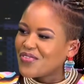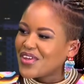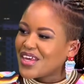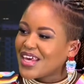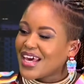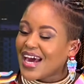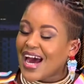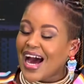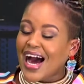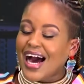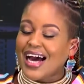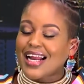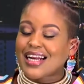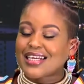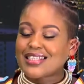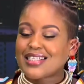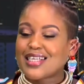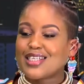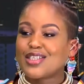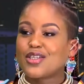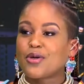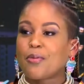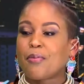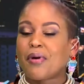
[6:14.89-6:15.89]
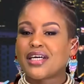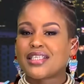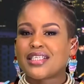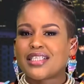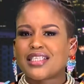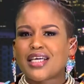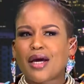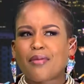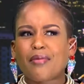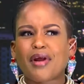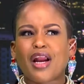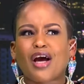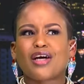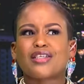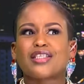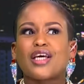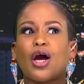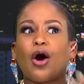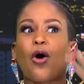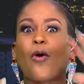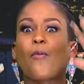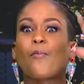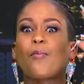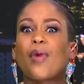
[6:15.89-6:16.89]
I listened to party time and I was like,
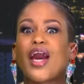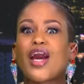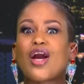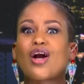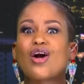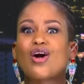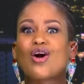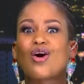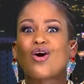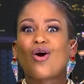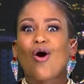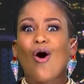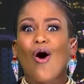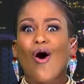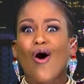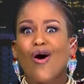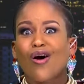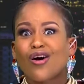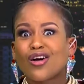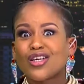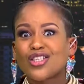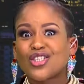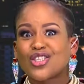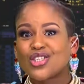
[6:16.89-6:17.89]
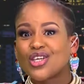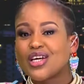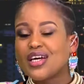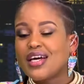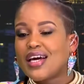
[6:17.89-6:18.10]
oh my gosh.